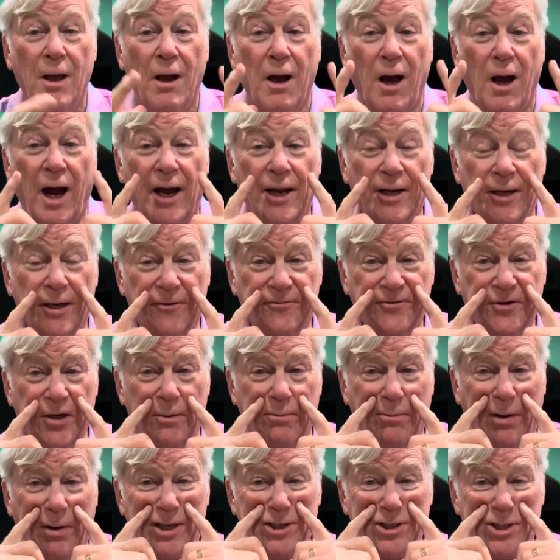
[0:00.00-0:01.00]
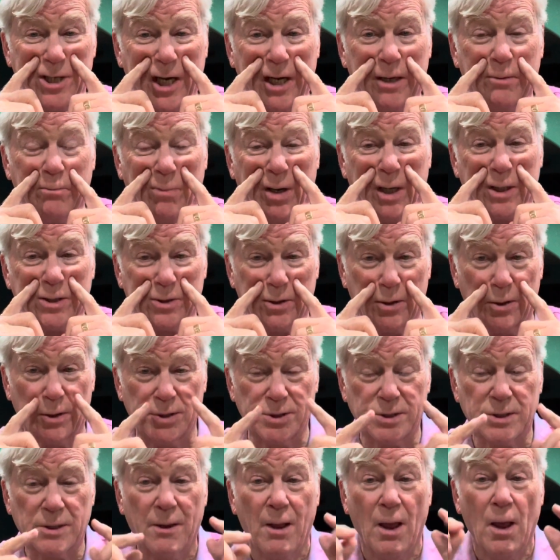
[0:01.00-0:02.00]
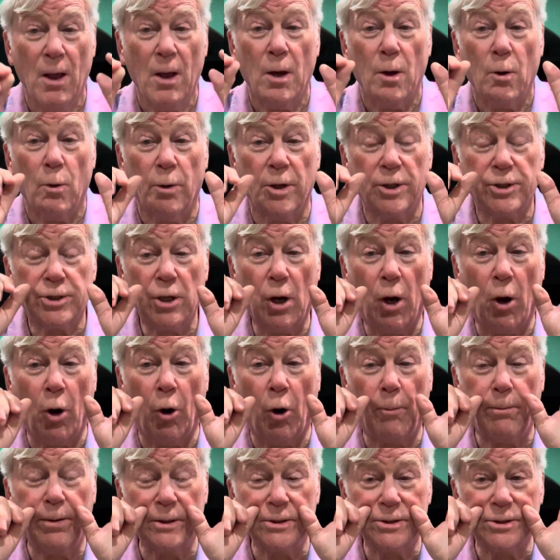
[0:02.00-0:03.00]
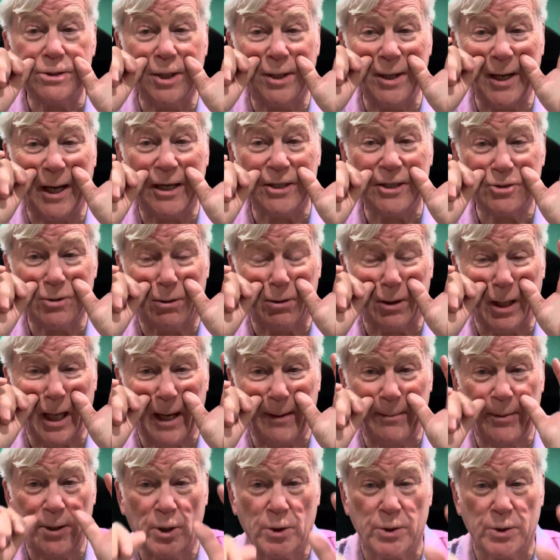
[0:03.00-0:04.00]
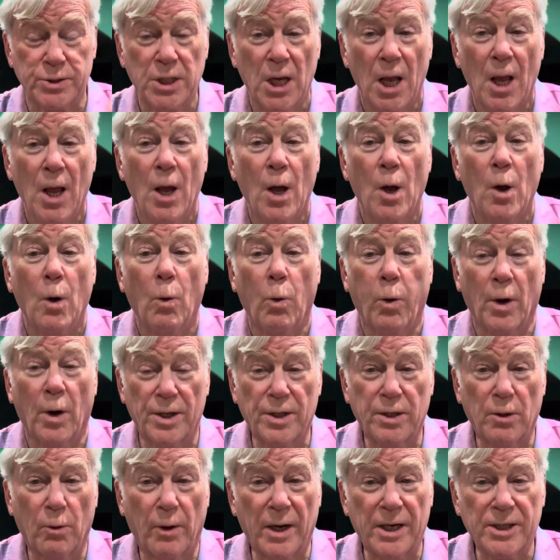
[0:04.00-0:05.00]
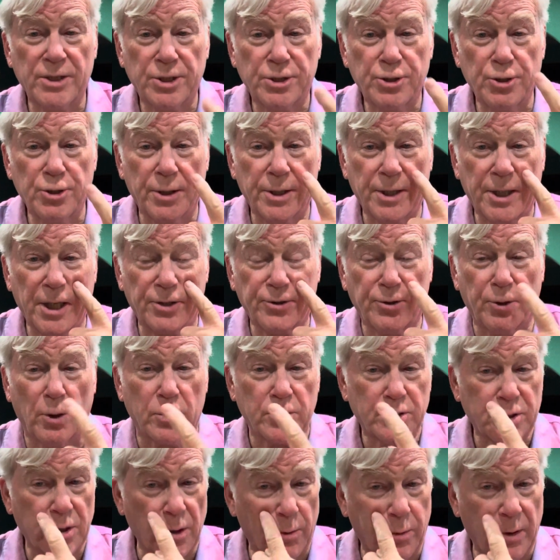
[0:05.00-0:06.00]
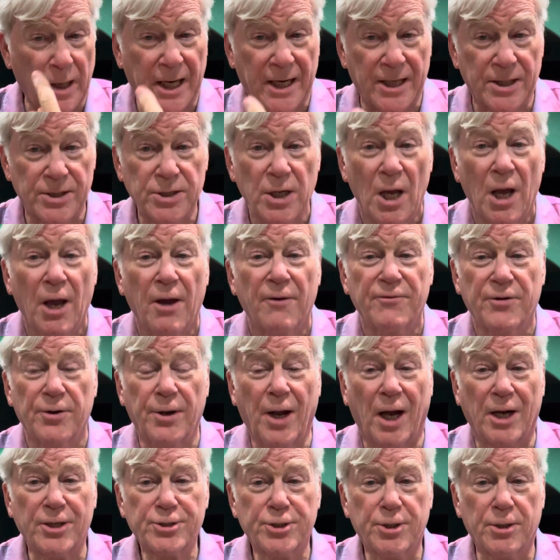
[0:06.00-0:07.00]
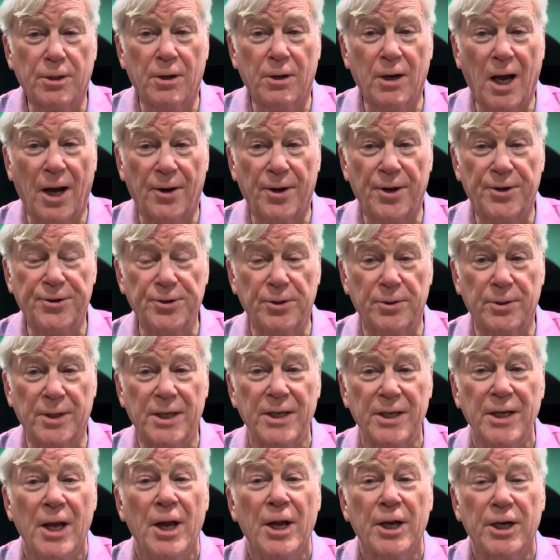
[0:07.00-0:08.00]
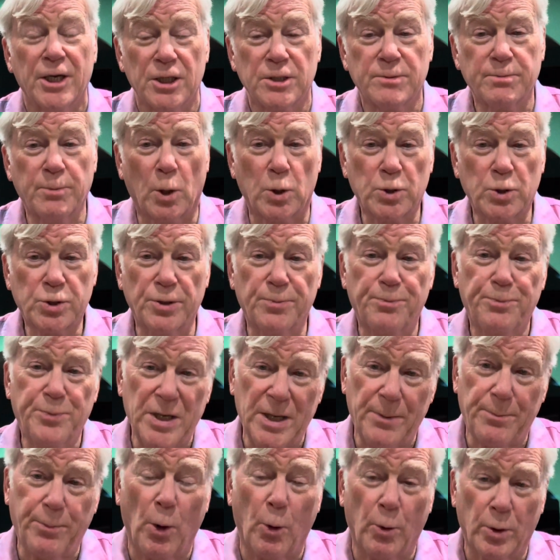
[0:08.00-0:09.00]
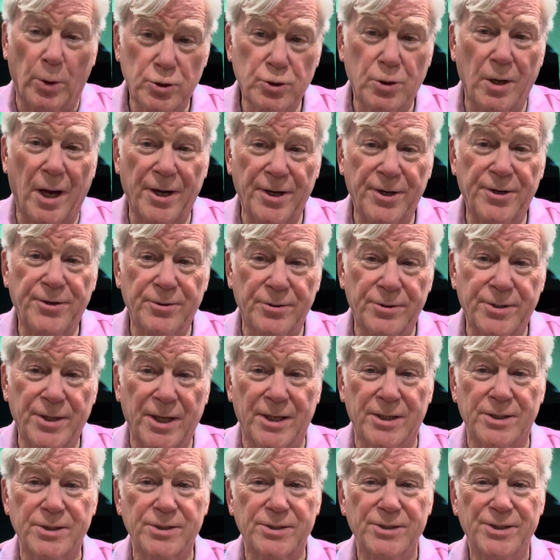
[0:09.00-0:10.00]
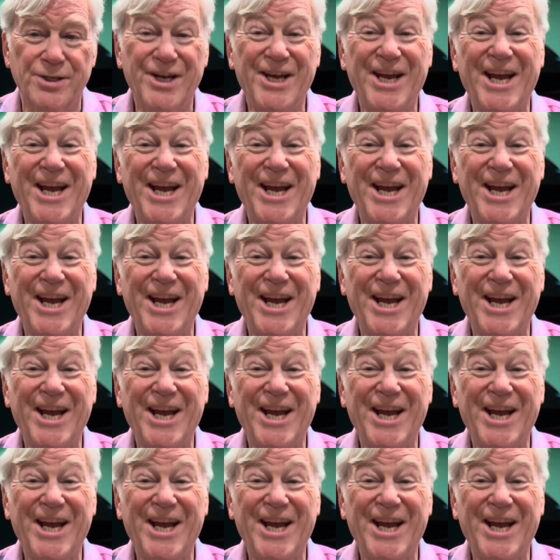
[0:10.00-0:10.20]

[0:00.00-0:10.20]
I lift in my cheek muscles, which opens the nasal labials. One of the ways that you can get those to raise, if you're not sure how to do it, because most of the people will try to do this.